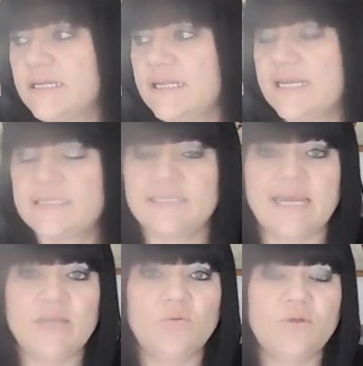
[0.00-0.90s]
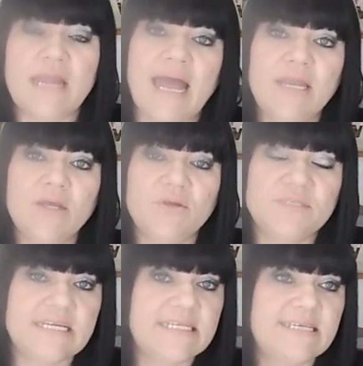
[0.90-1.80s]
let's say, your nan who's
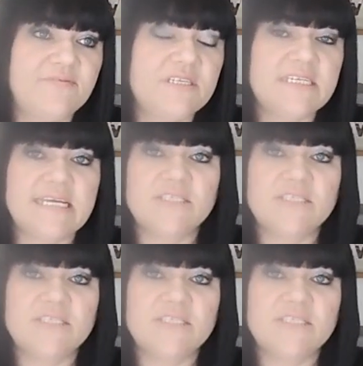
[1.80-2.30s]
in her 70s,